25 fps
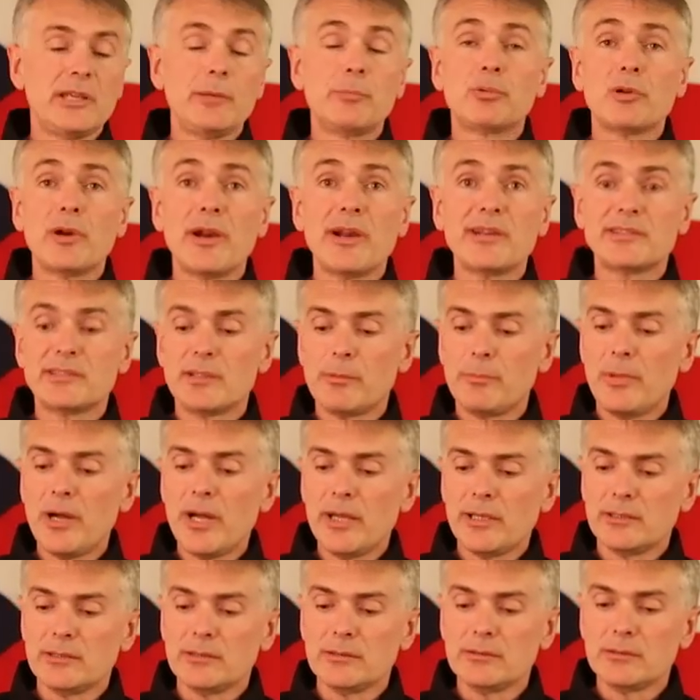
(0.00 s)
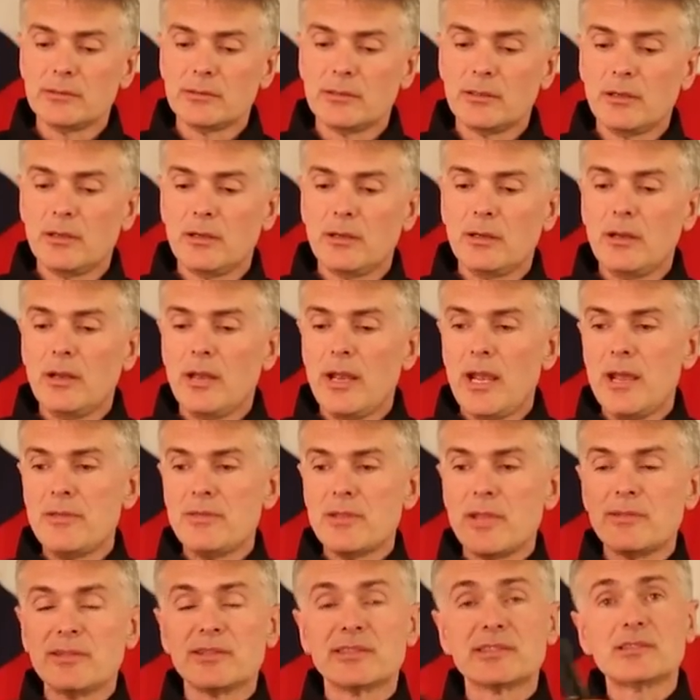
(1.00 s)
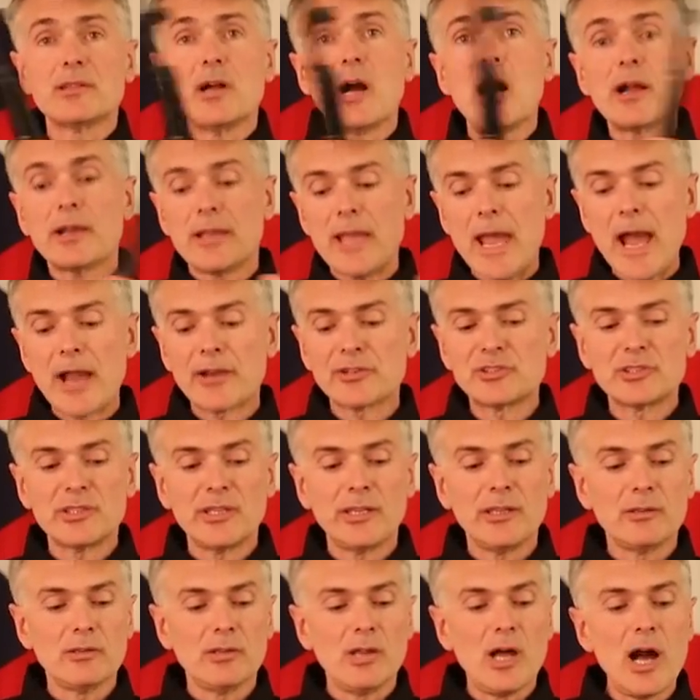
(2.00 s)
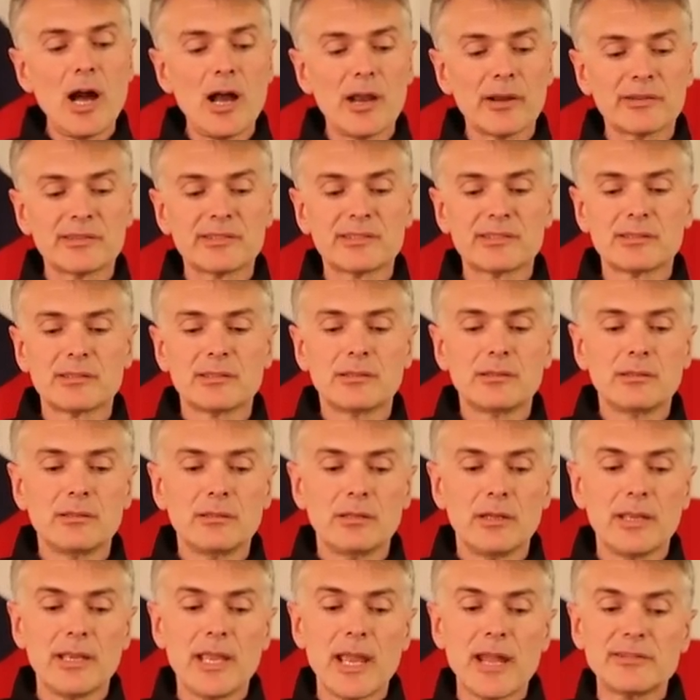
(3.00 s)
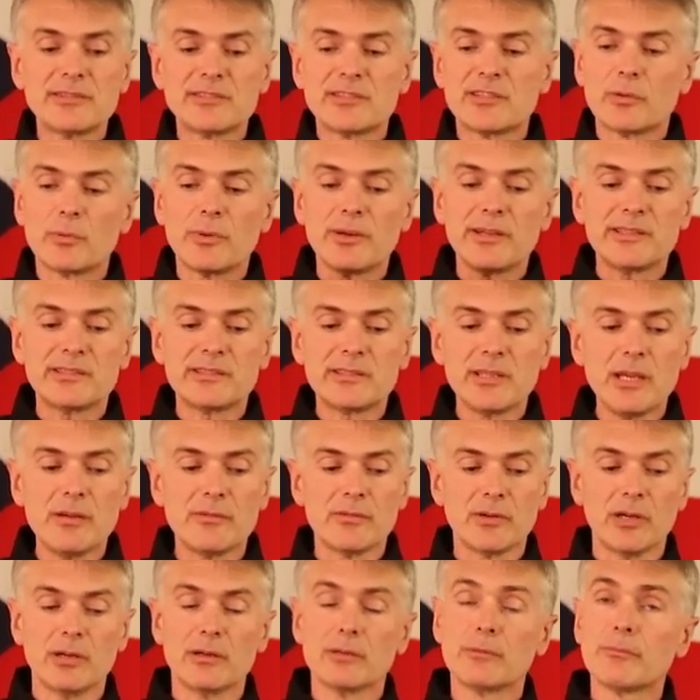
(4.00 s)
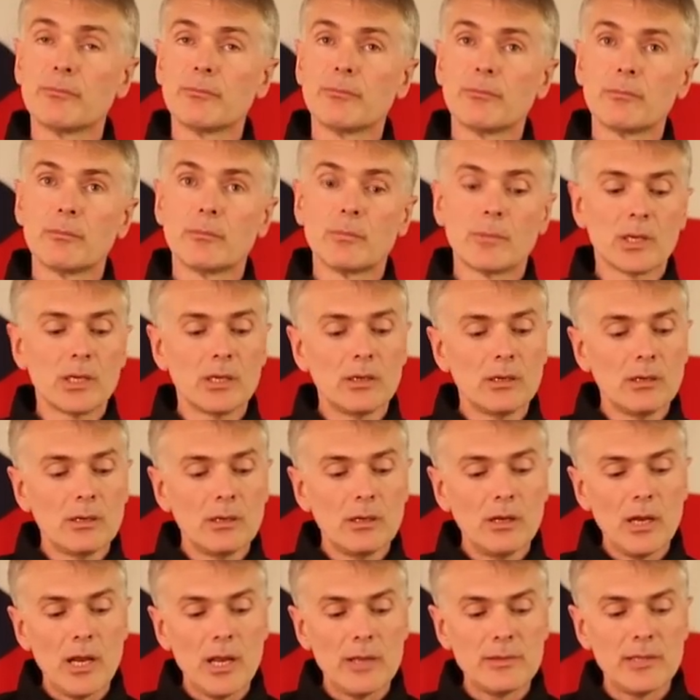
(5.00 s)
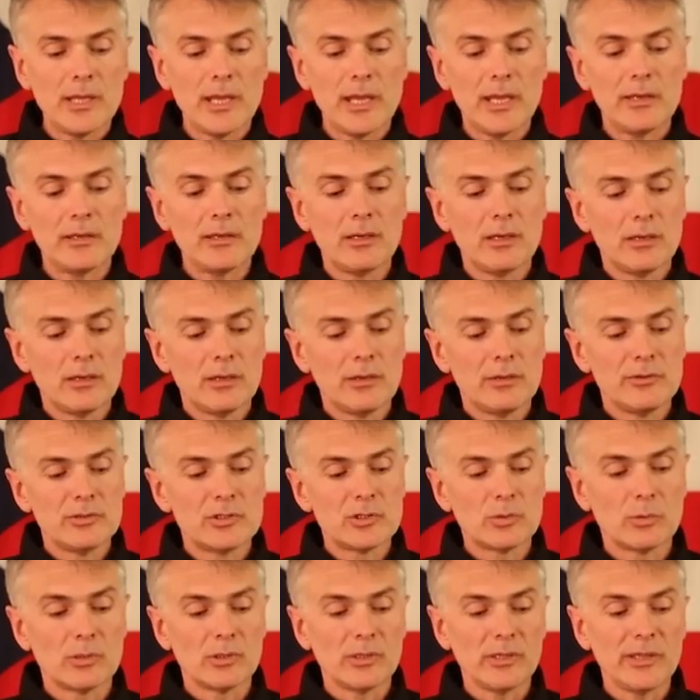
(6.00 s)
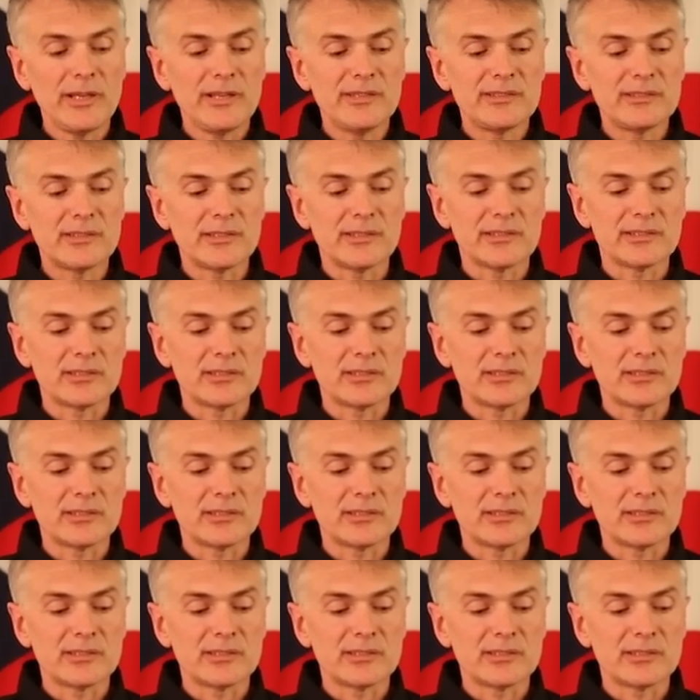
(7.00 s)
depress the button and then the stock actually locks against the receiver. And then to release the